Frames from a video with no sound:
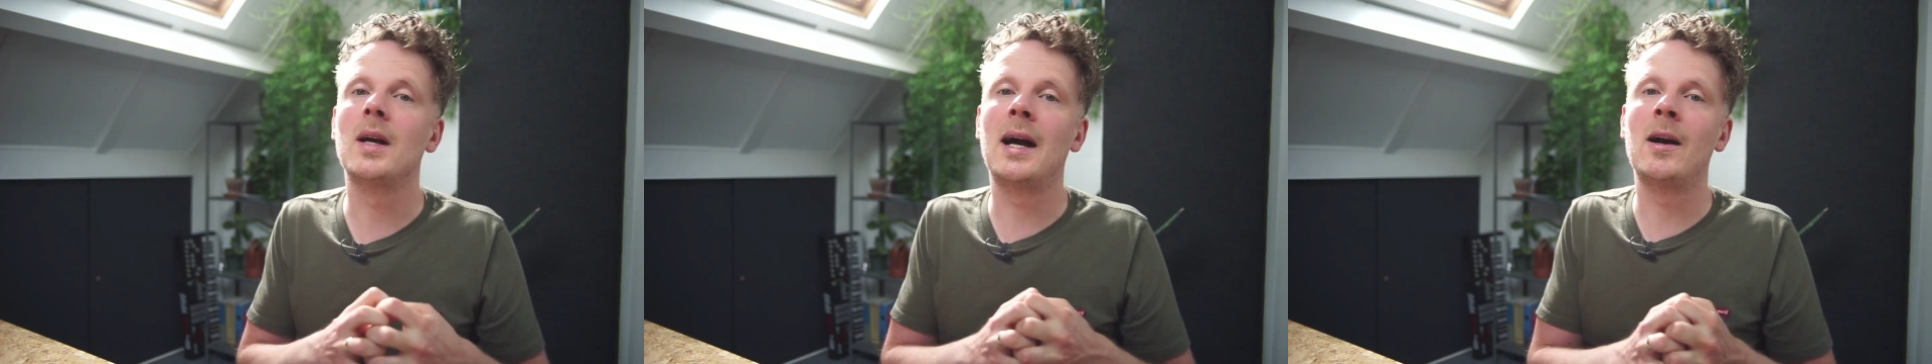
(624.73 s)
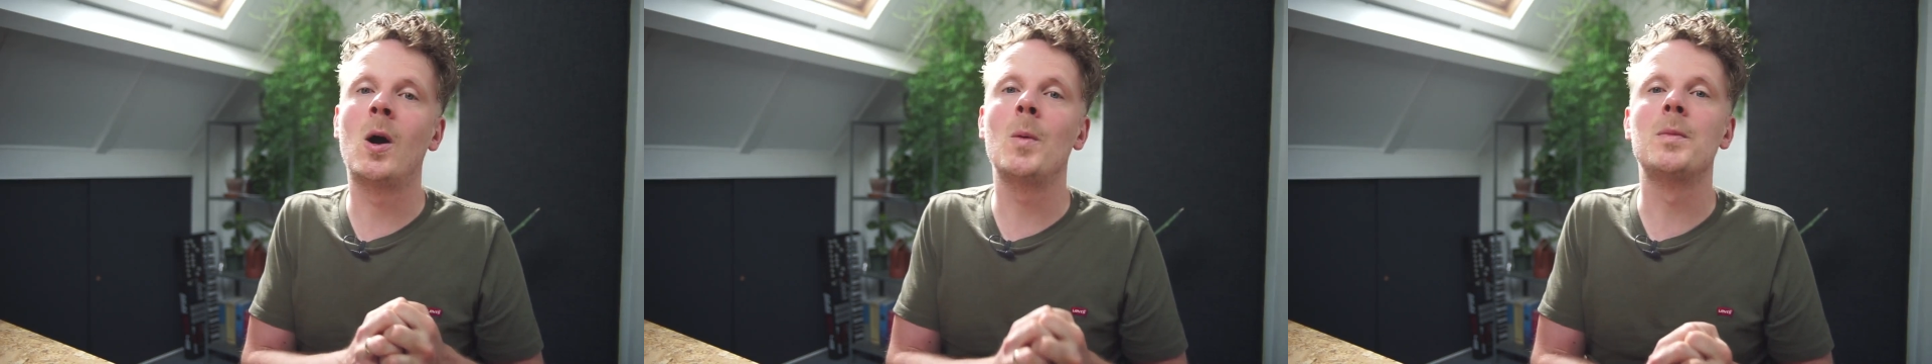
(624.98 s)
I
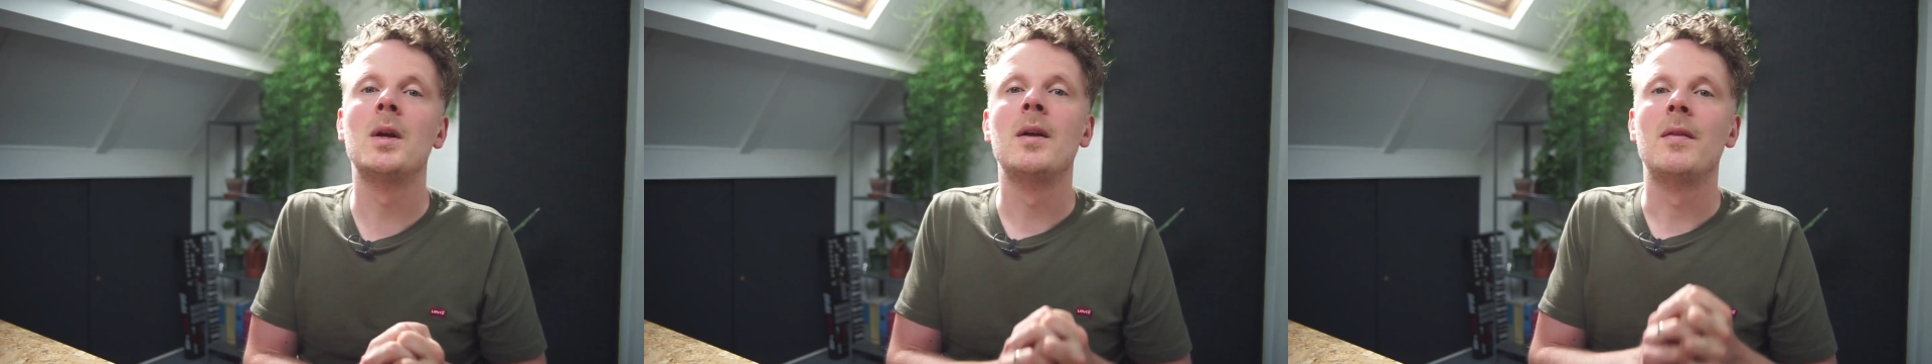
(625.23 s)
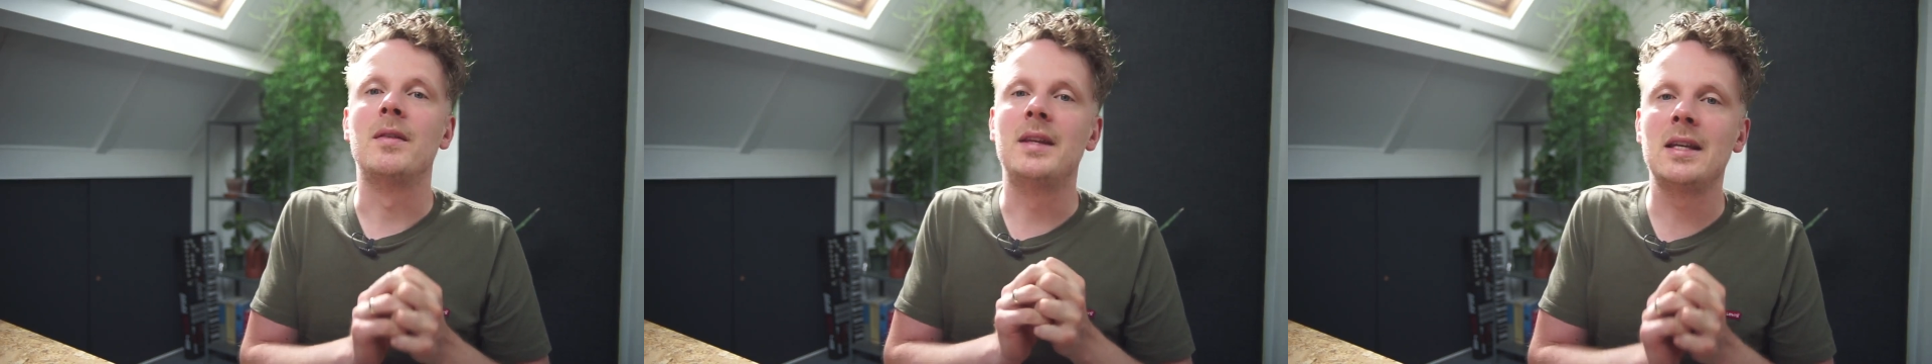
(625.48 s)
hope
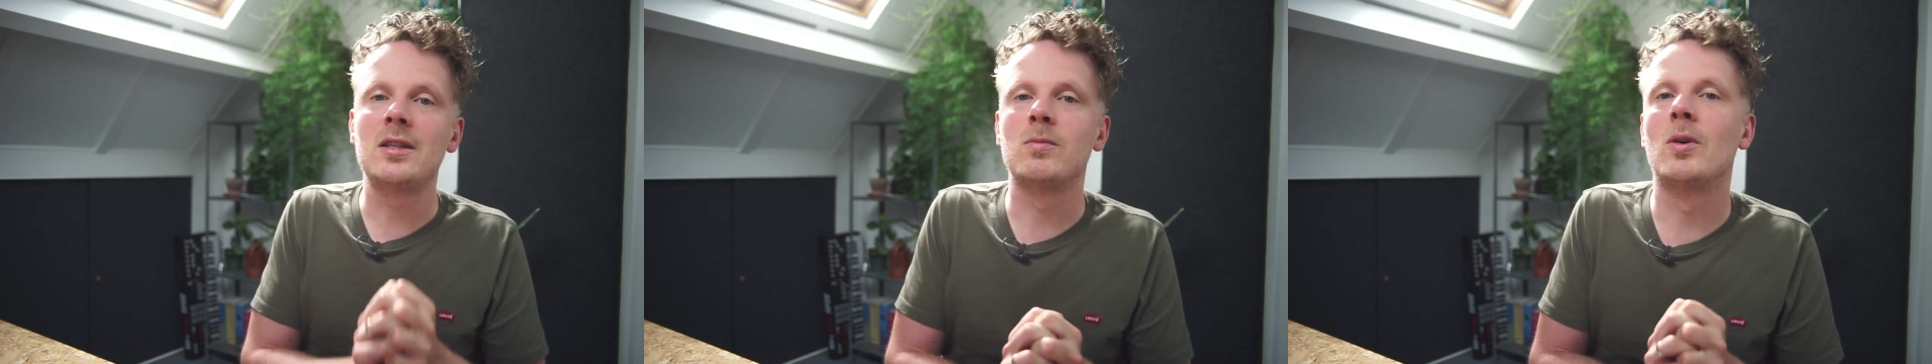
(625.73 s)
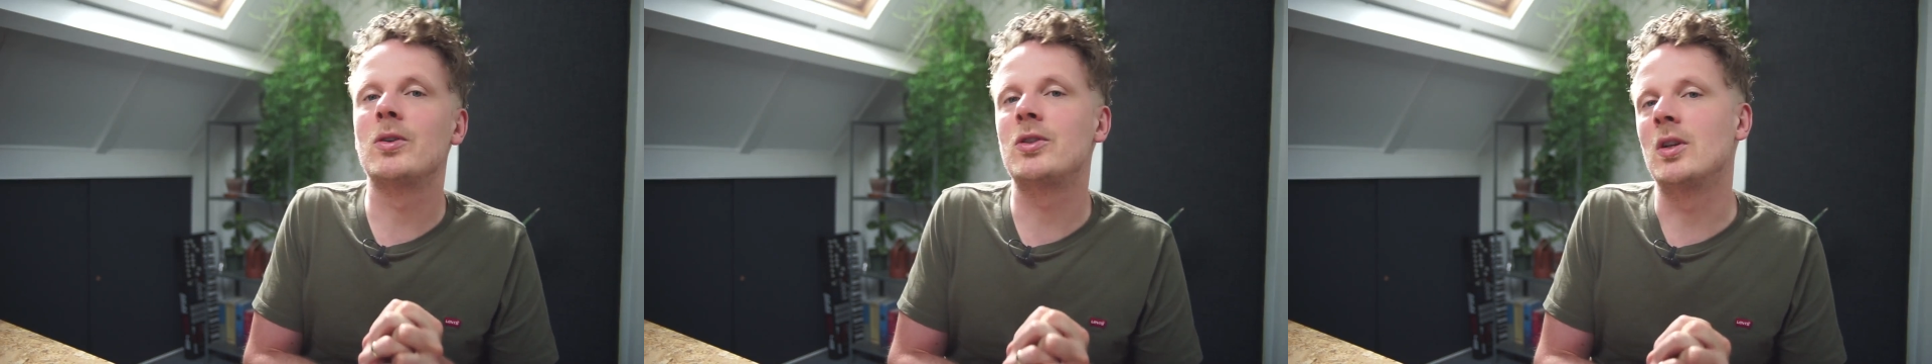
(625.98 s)
this
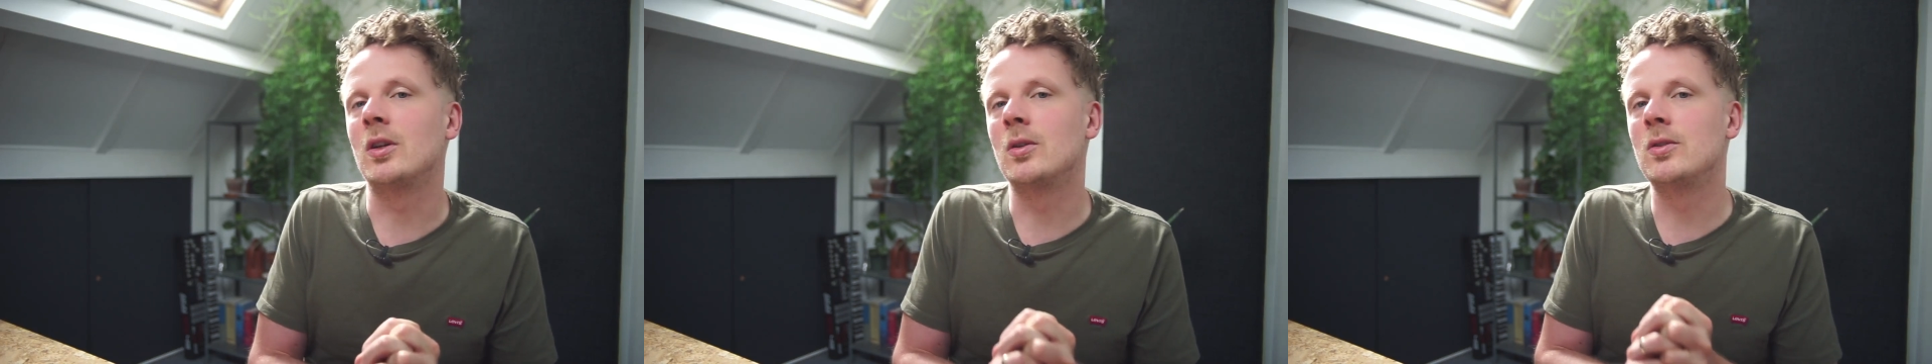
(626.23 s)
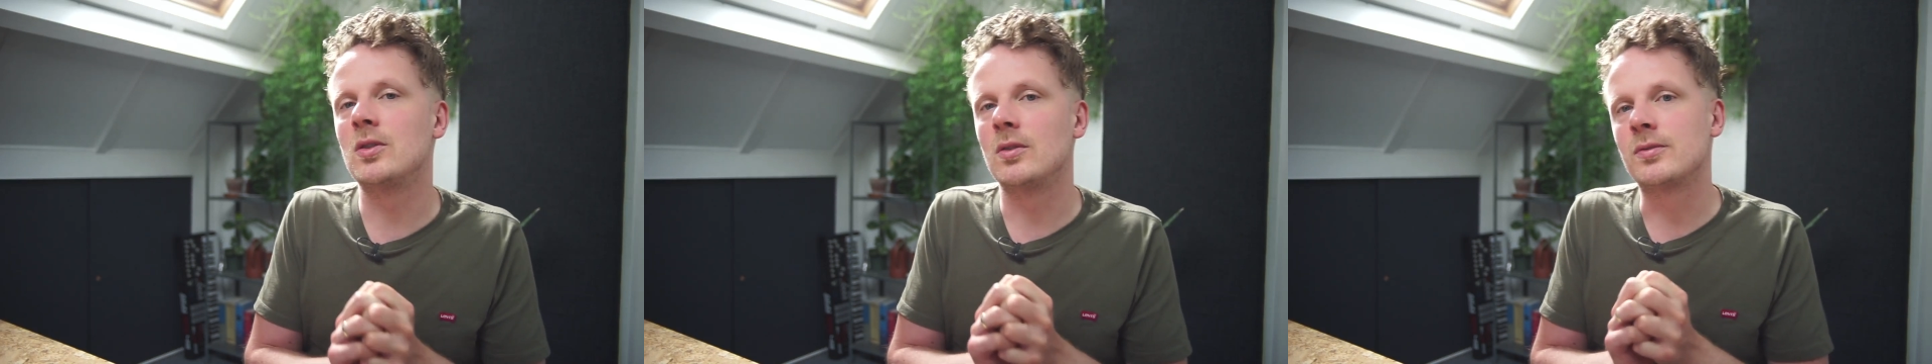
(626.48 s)
was a good